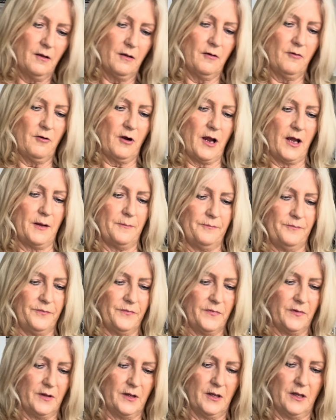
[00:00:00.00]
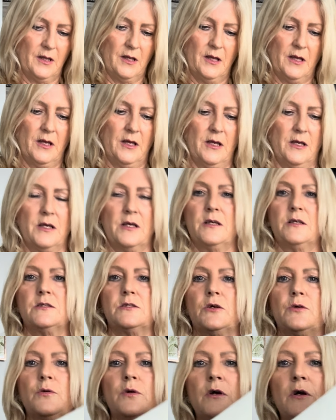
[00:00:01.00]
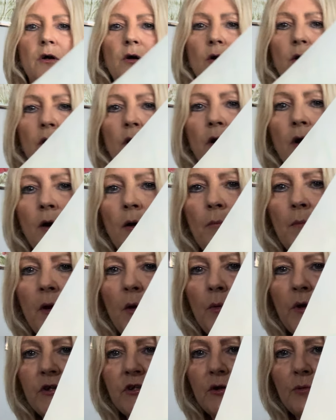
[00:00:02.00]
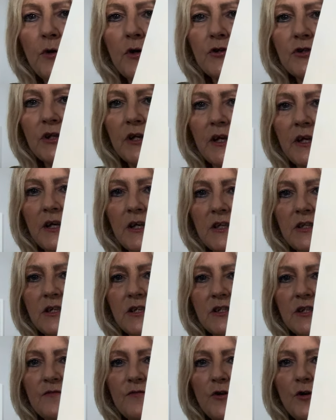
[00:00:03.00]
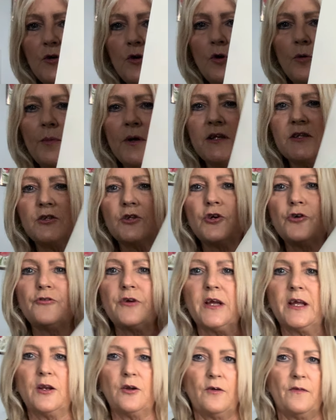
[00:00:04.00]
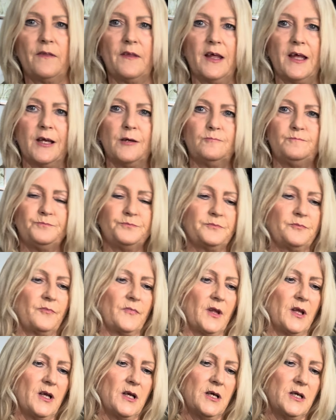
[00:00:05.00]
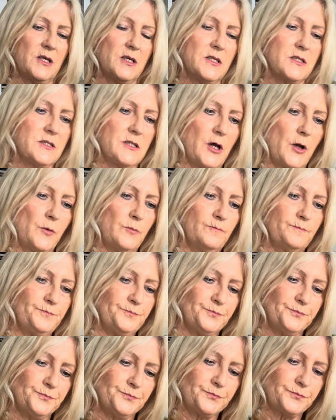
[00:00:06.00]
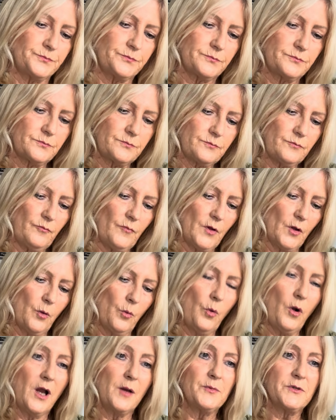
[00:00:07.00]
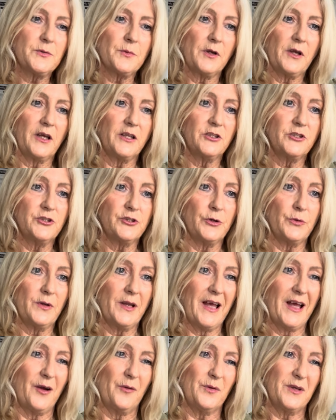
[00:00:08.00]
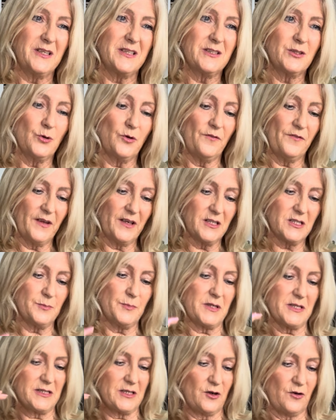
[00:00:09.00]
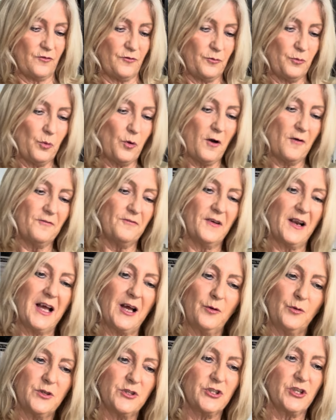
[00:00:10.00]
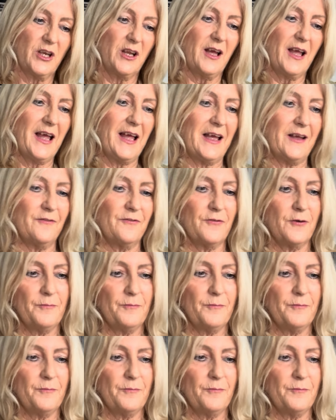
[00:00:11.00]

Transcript: right, so a bit wishy-washy, just a few little bits of green on there. So what I'm going to do now is sort of think to myself, what flowers shall I have?